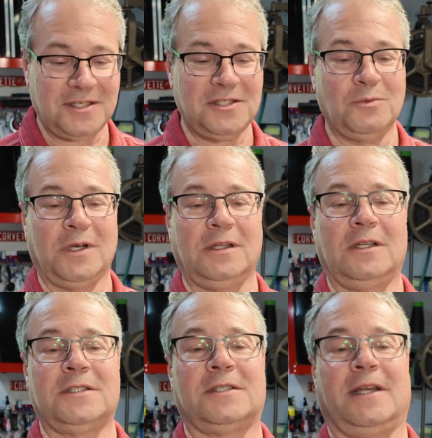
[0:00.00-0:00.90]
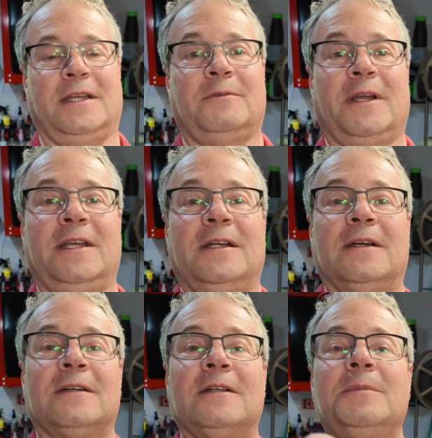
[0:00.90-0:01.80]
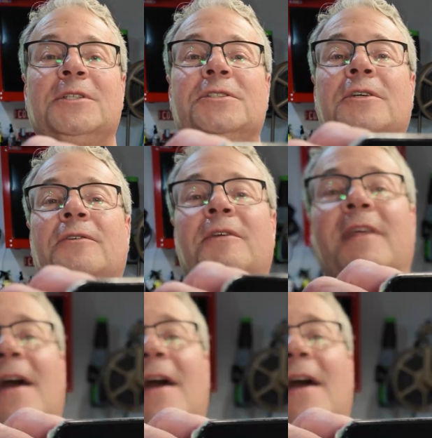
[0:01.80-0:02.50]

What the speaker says: this is what it looks like right here. I'm going to show you